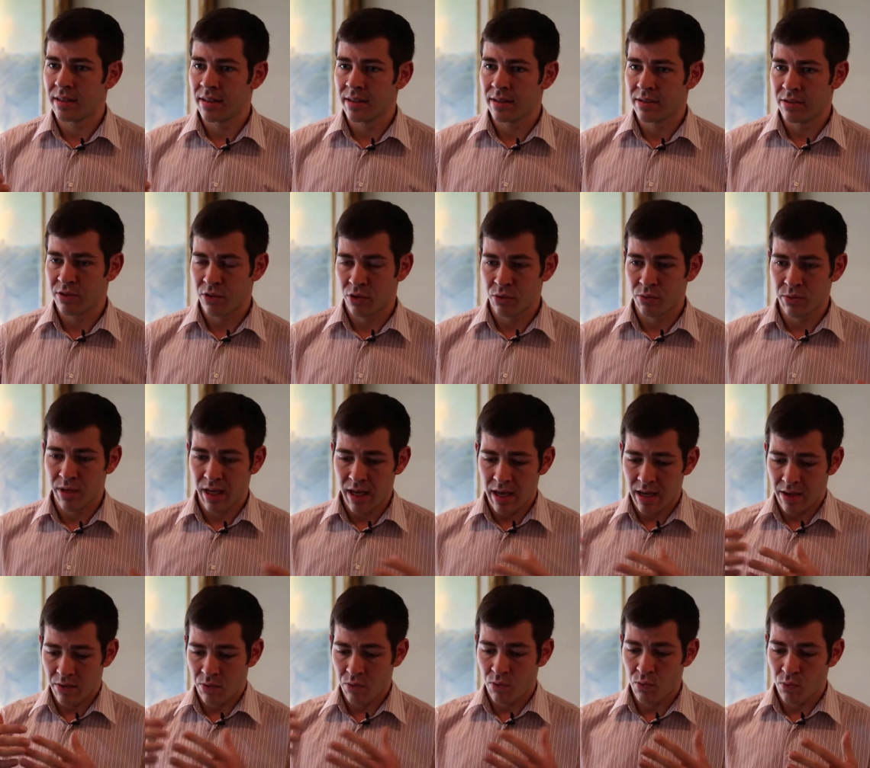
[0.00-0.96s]
uh, so we
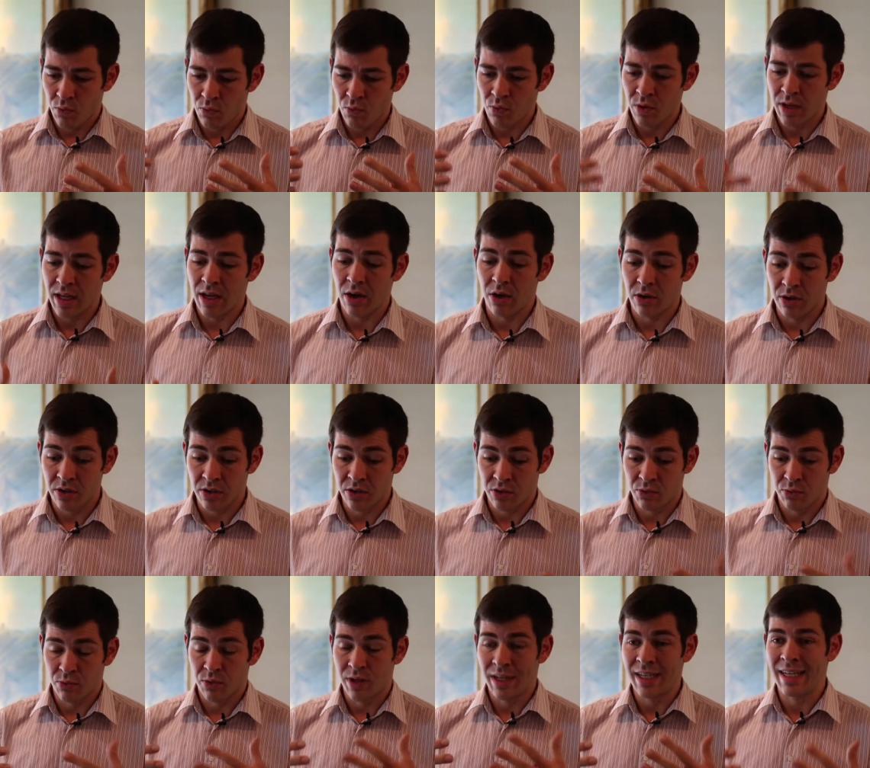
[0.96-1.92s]
we
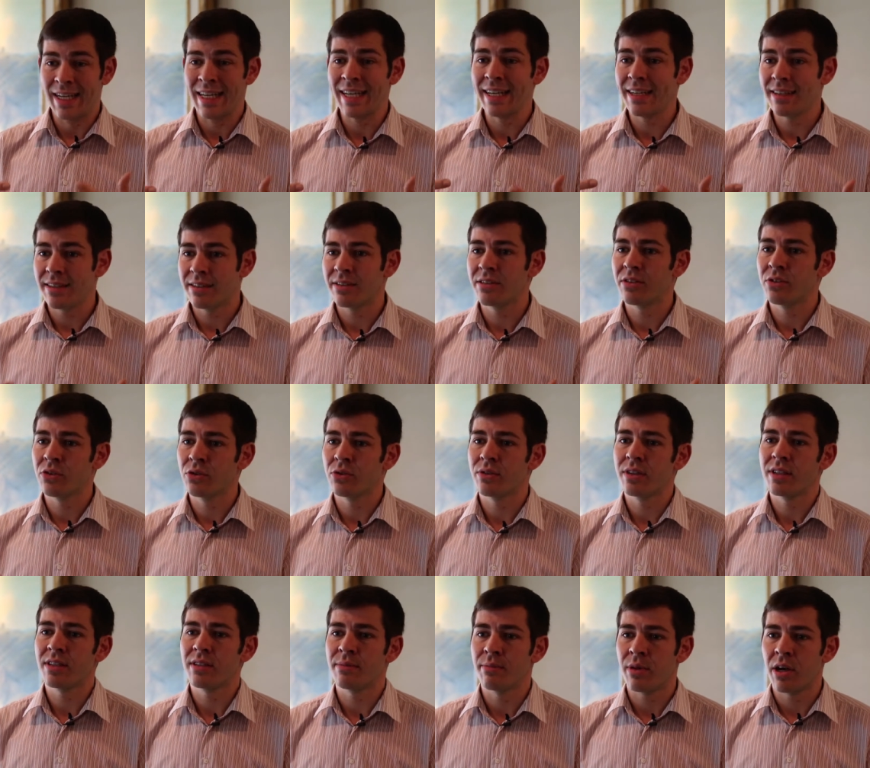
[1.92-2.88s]
also were linked
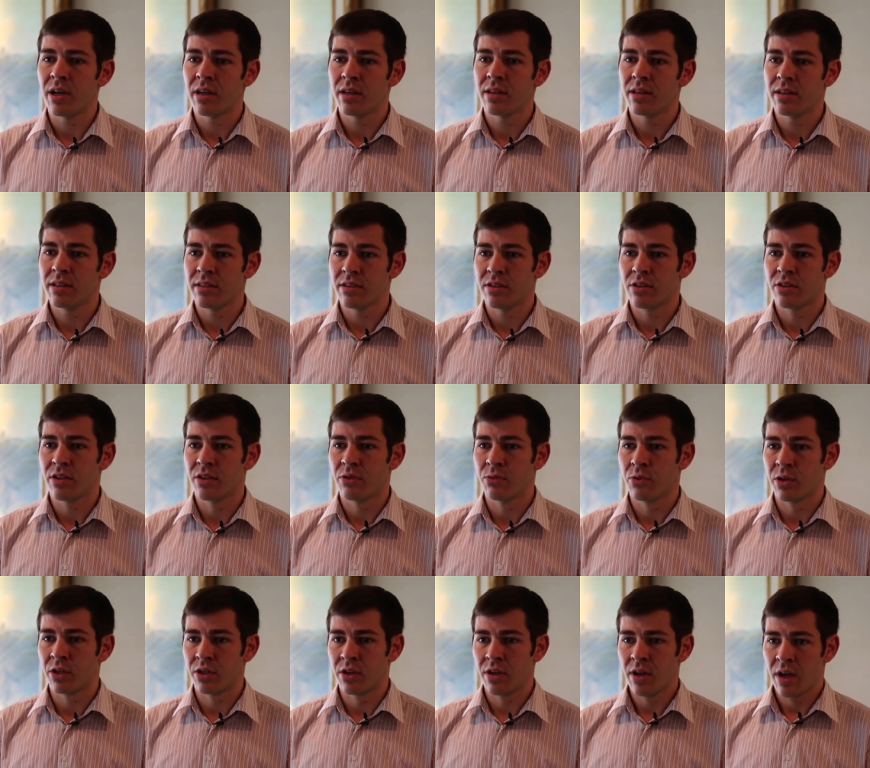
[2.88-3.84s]
to this market, so there
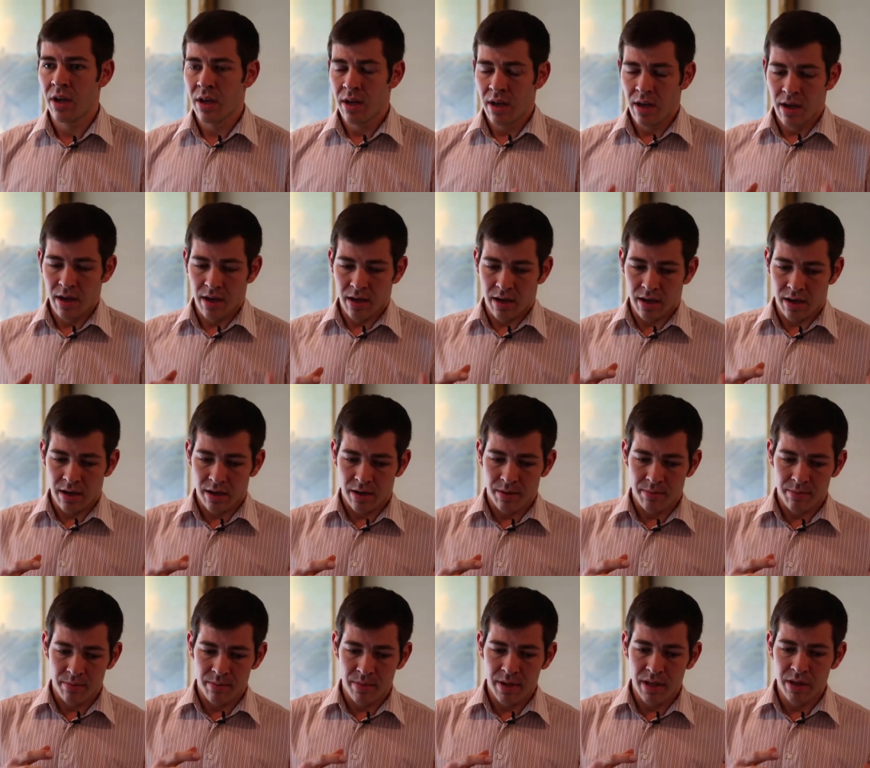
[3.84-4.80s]
were
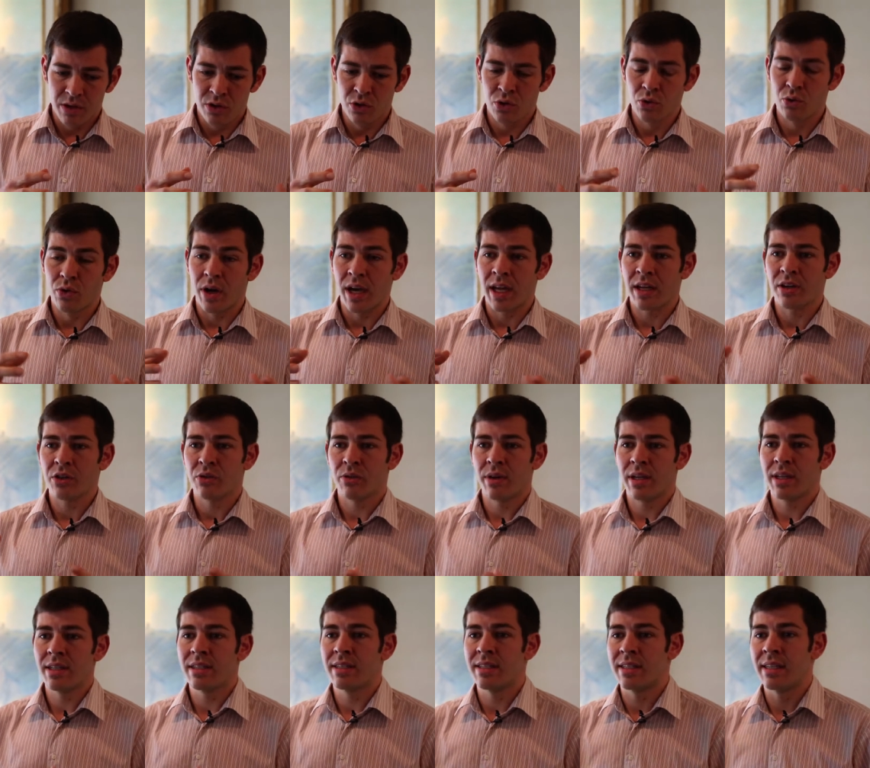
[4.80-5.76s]
um, UN
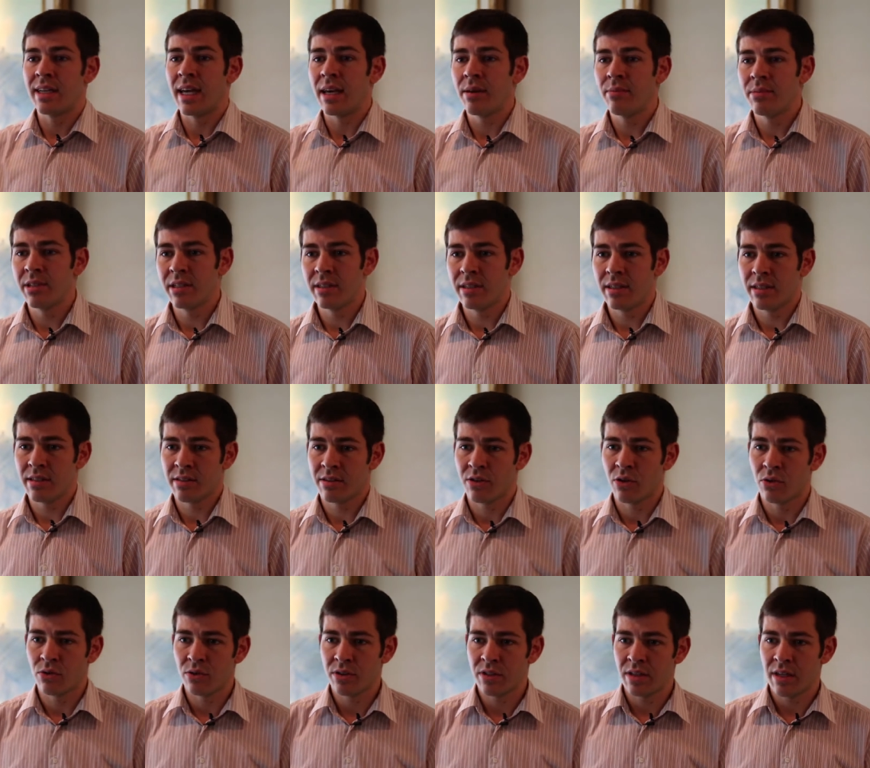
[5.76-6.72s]
credits labeled as
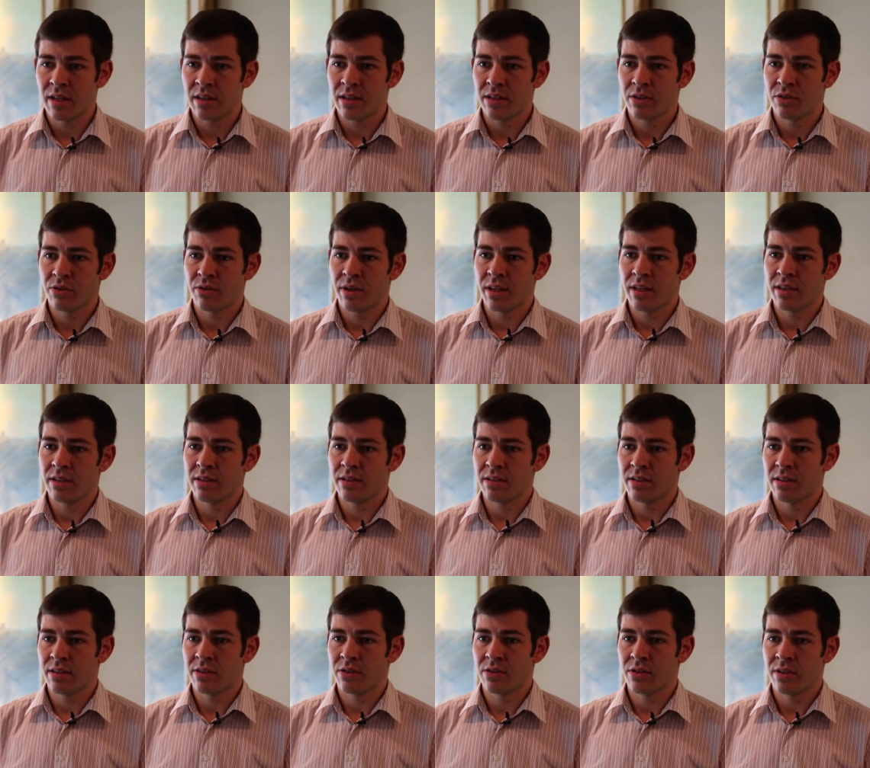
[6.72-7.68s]
gold standard
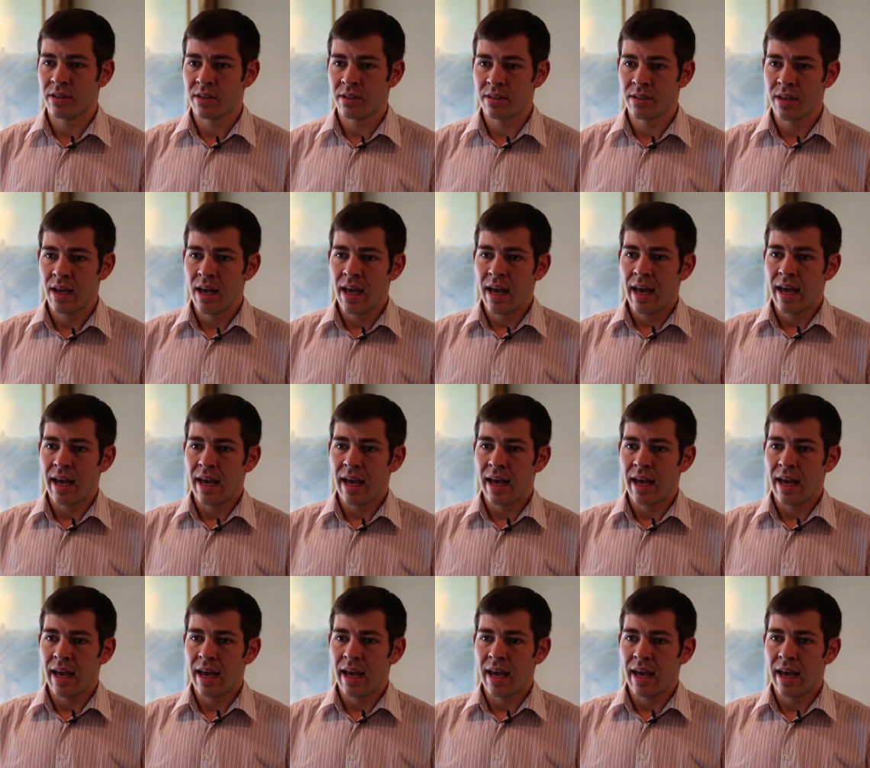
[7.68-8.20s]
credits into this.